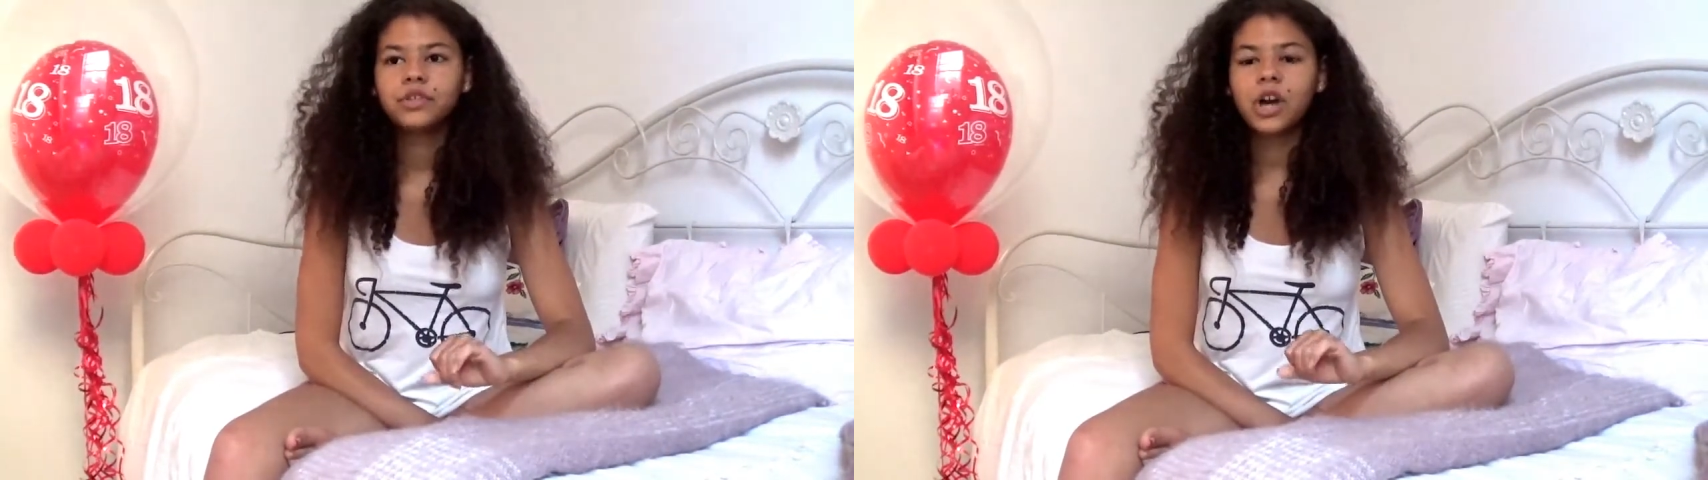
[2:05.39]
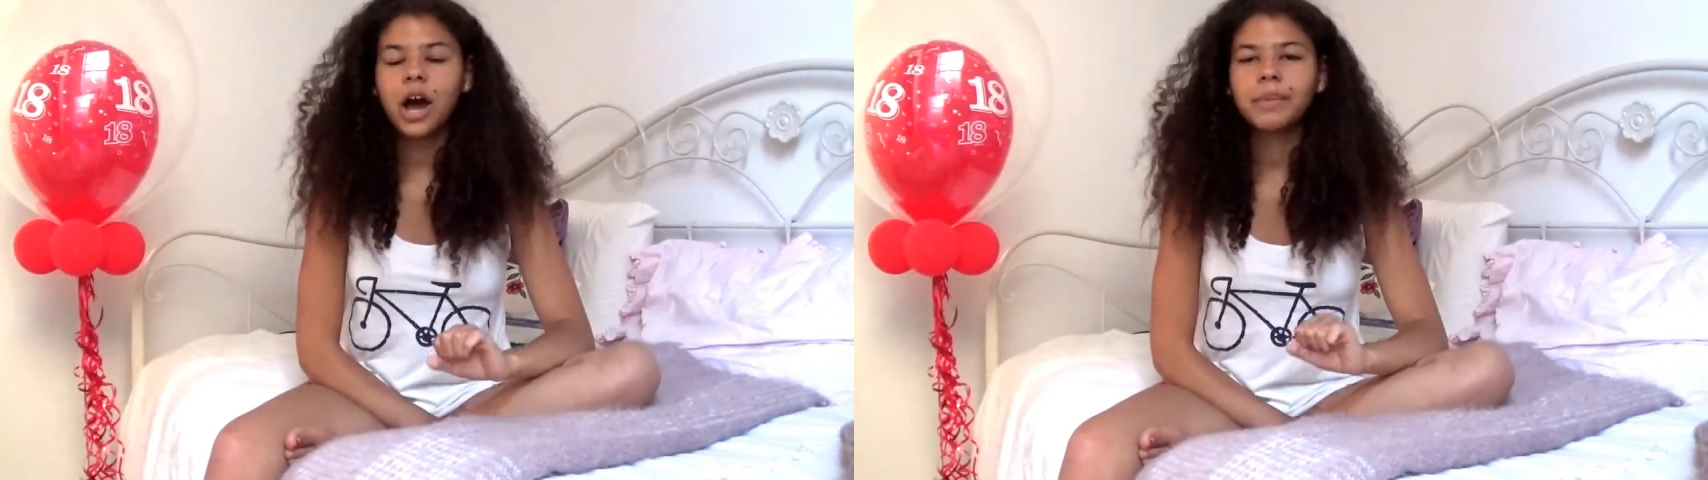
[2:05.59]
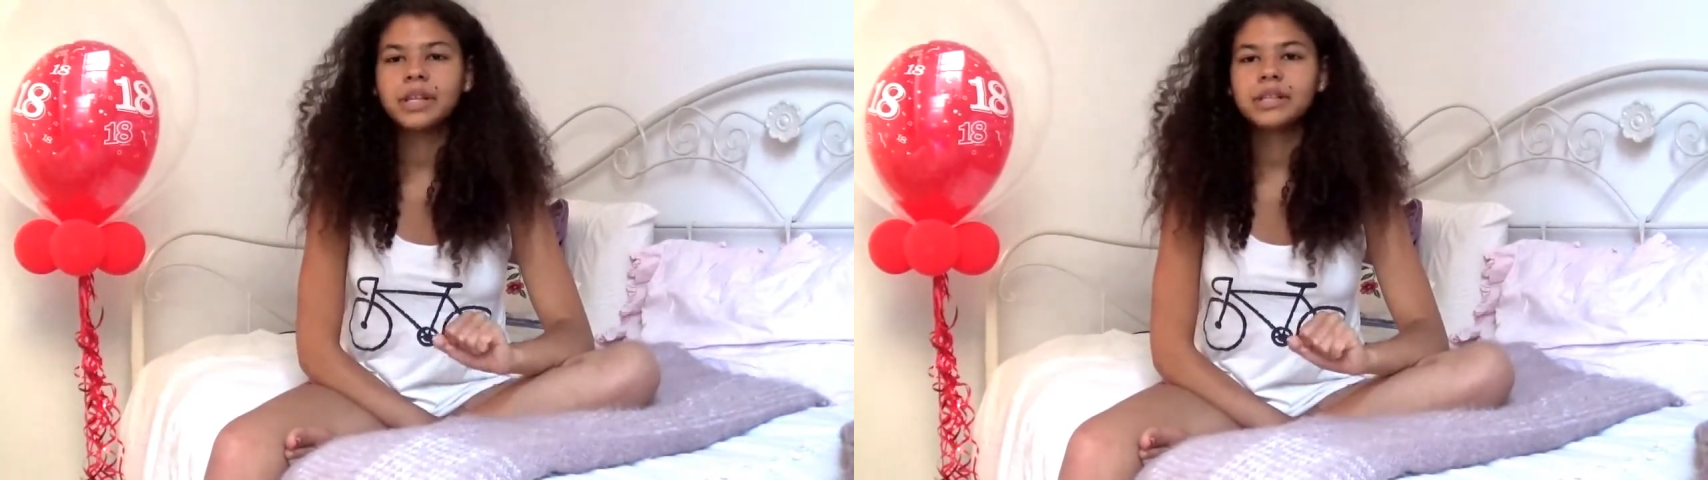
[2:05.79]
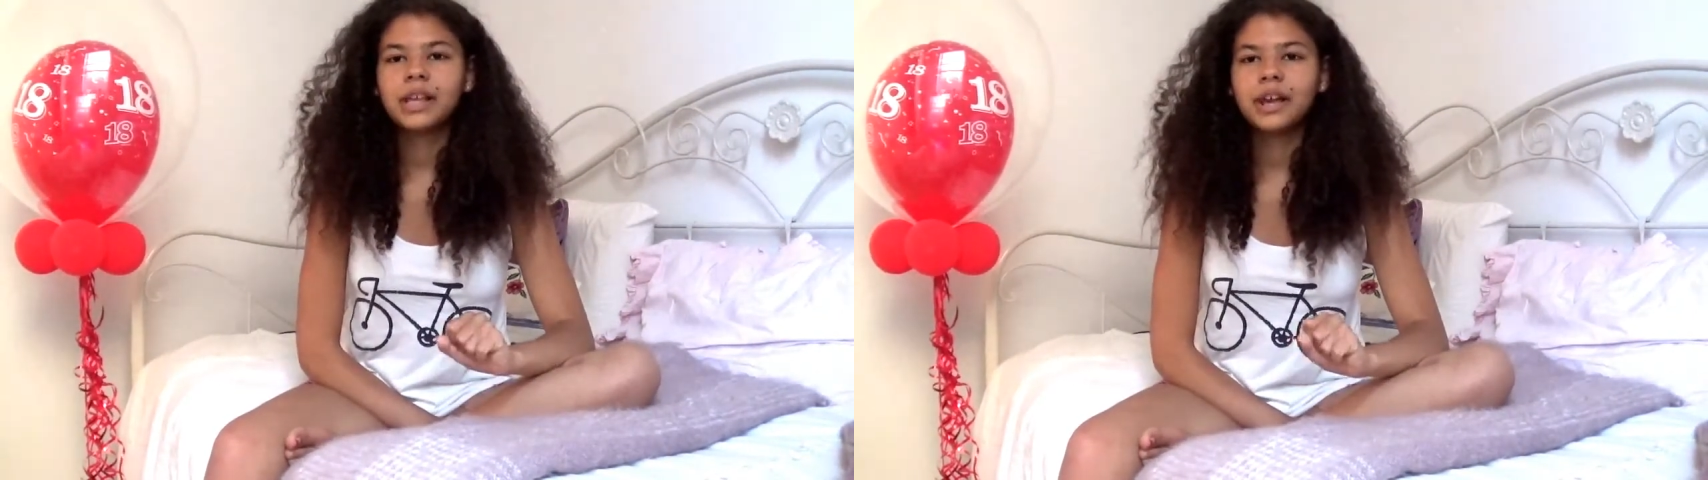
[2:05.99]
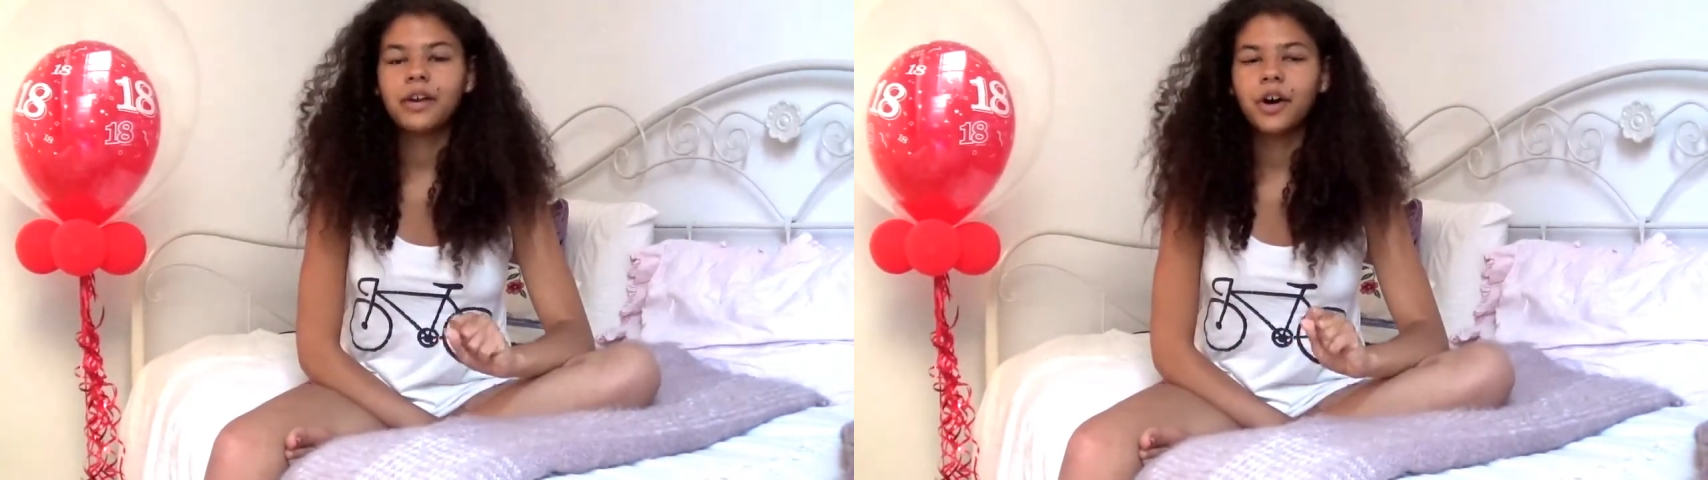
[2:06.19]
Charming
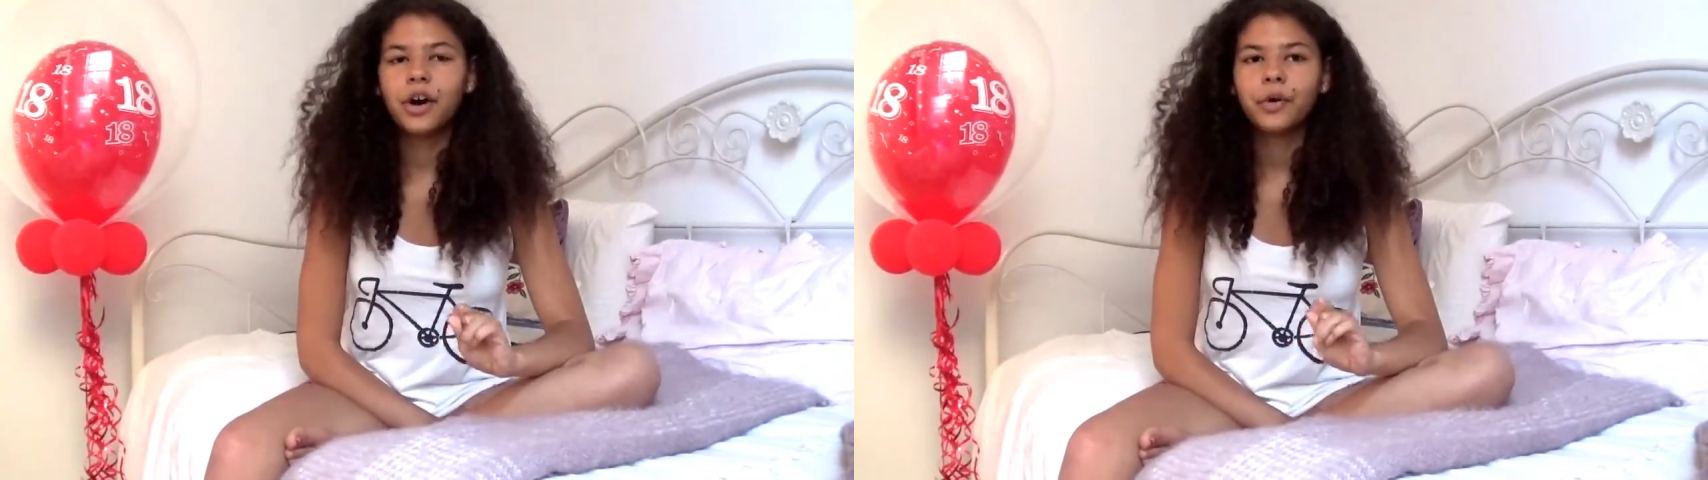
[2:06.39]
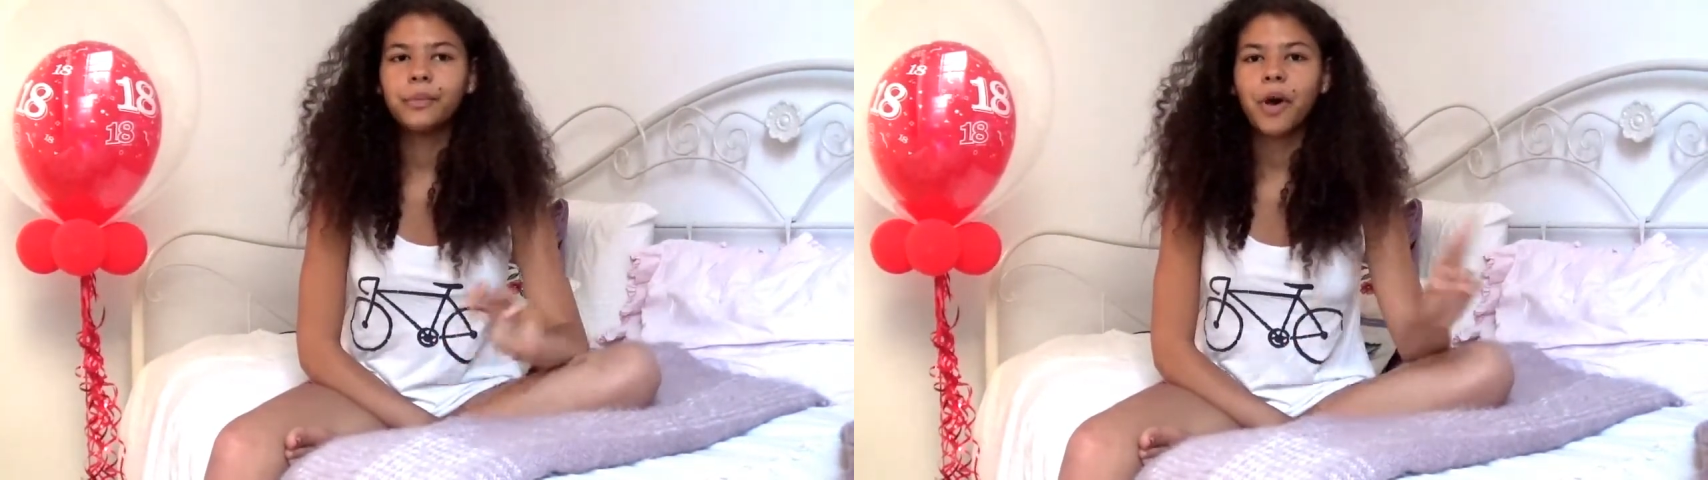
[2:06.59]
said, oh,